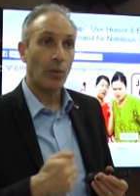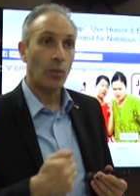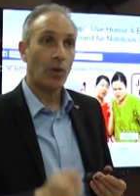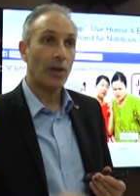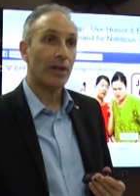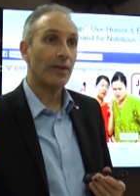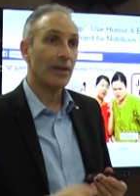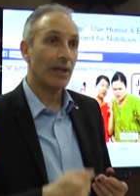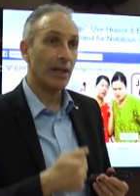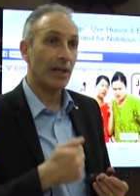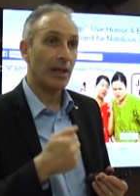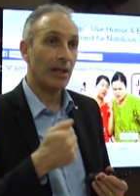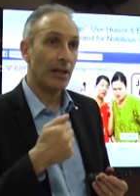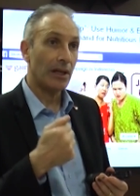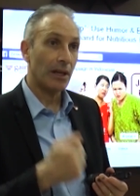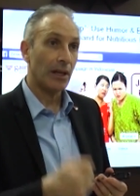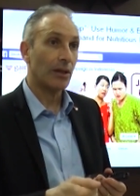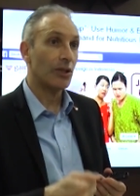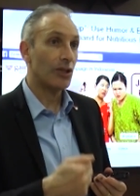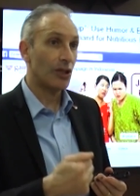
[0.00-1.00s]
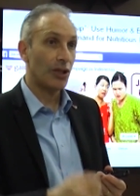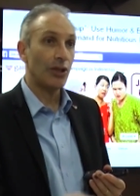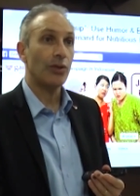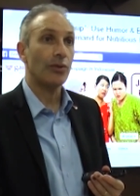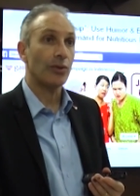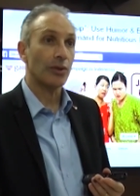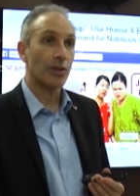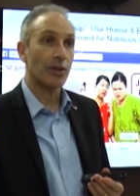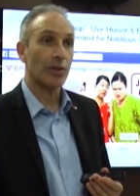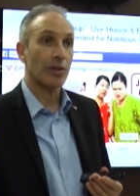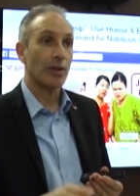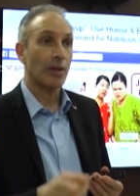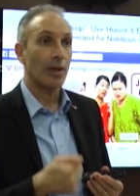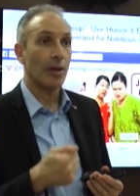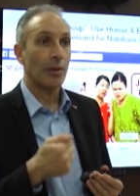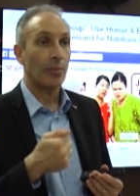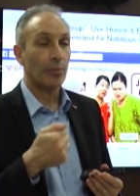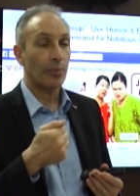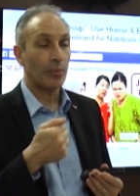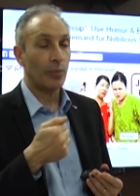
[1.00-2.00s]
One of the young students
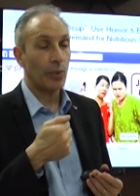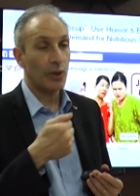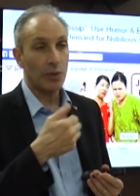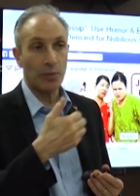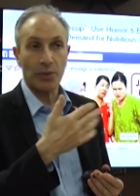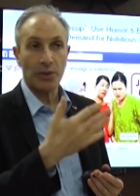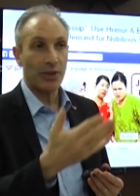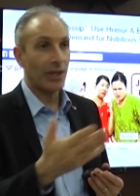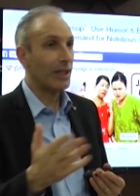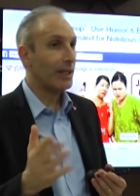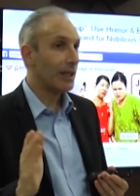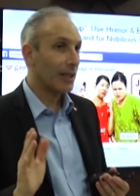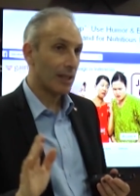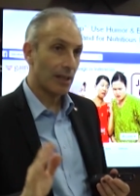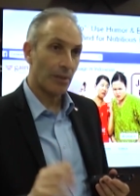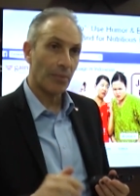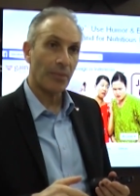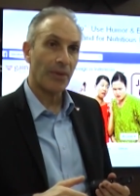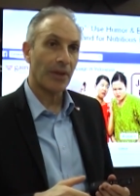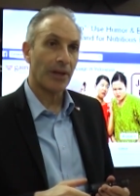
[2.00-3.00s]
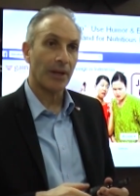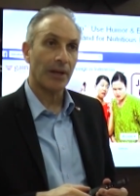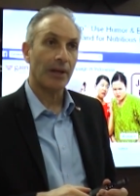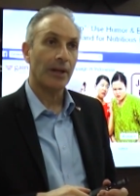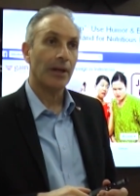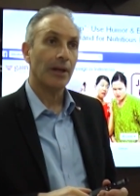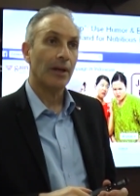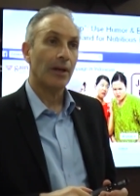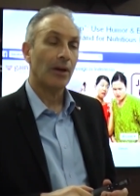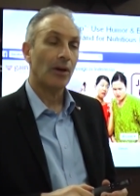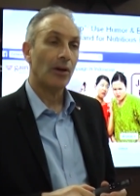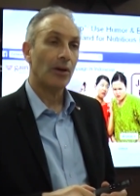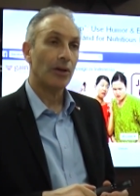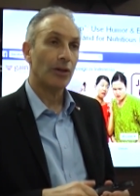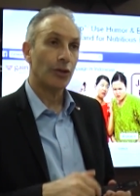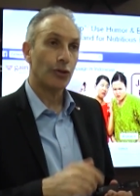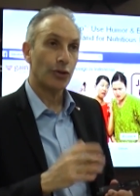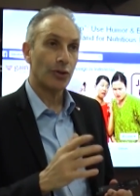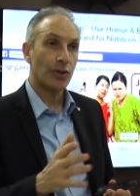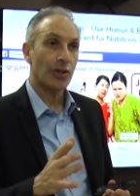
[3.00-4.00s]
was presenting something on
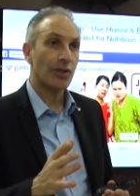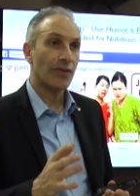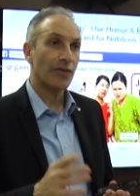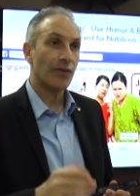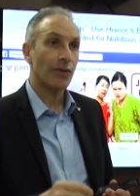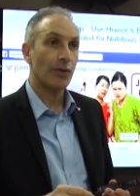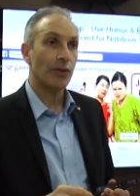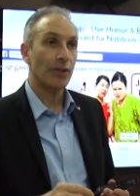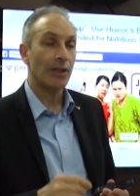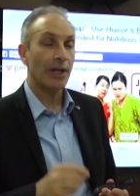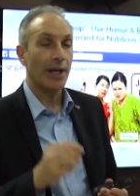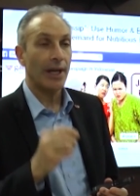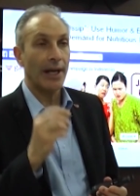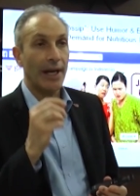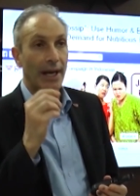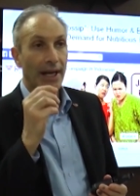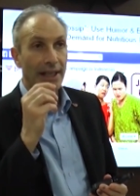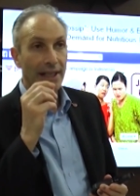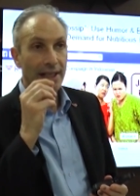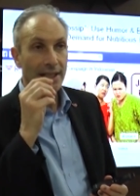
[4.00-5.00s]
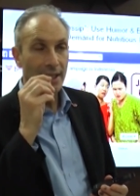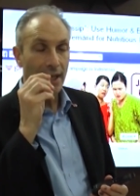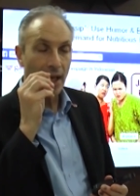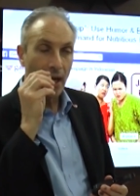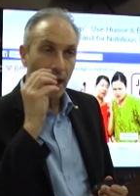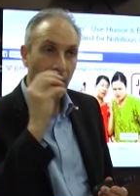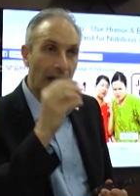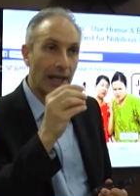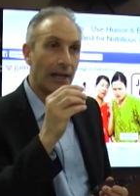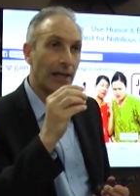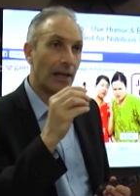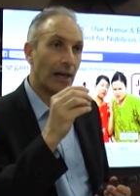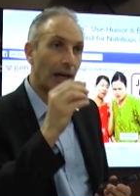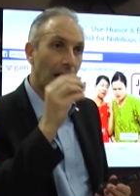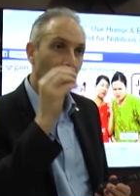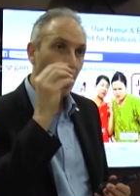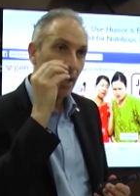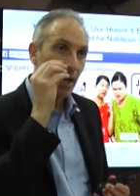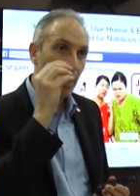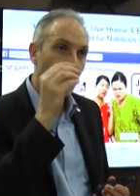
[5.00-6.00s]
nutritious food, and he said,
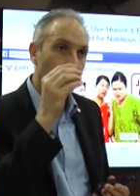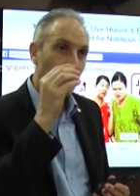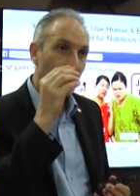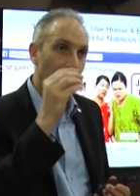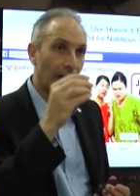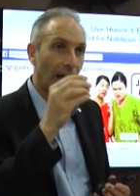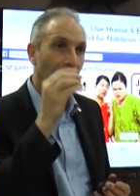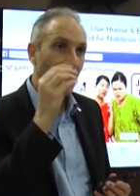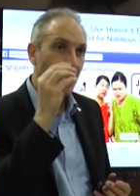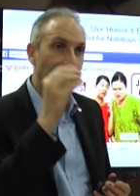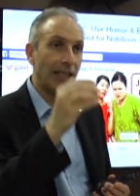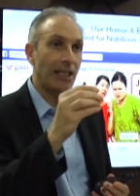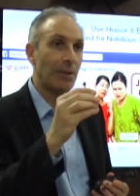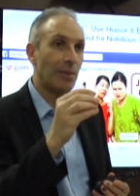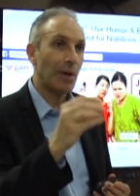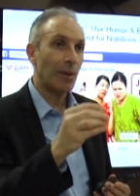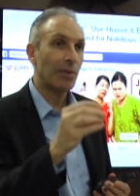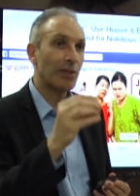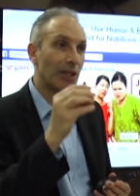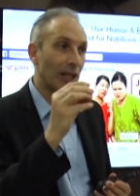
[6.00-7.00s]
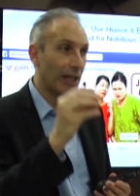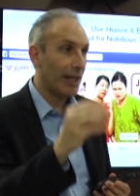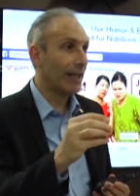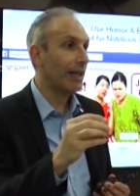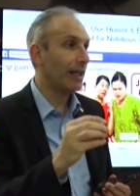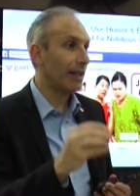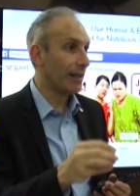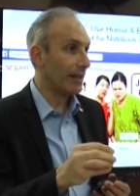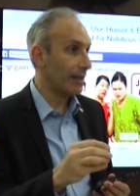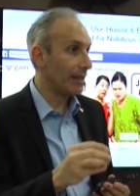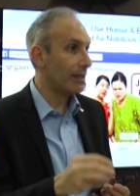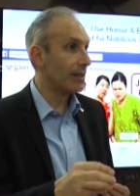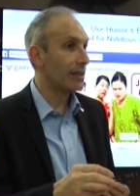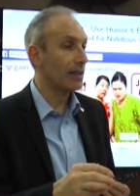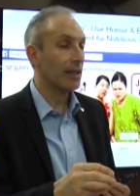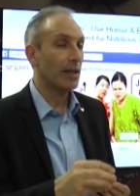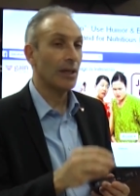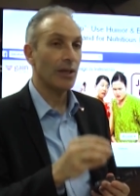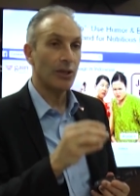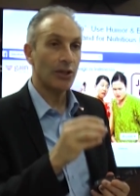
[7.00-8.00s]
I need to be able to link
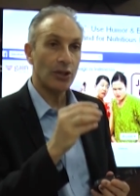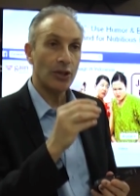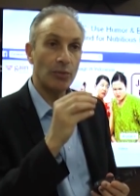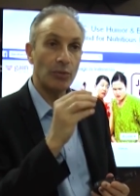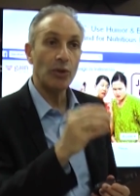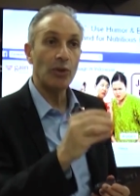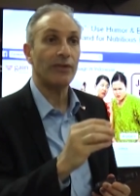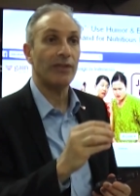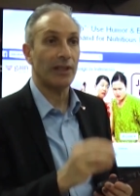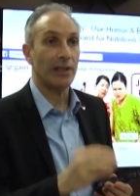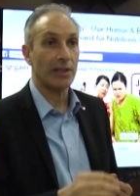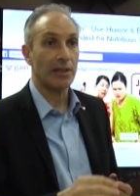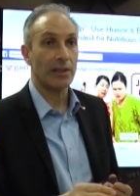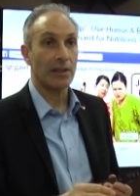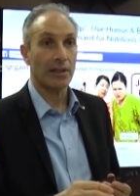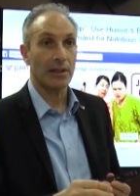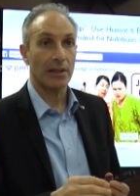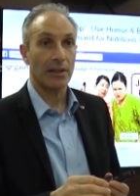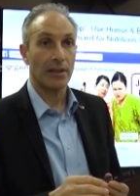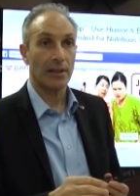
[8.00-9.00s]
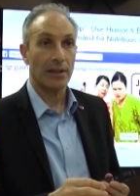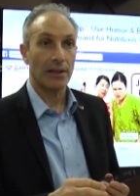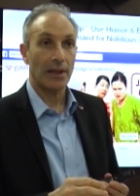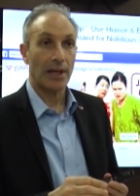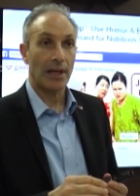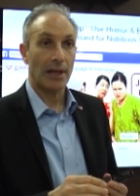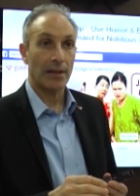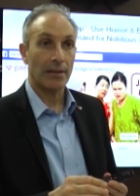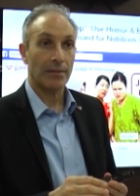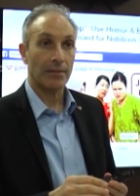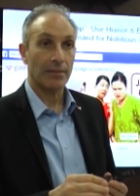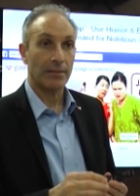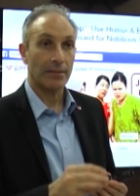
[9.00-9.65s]
this to movies that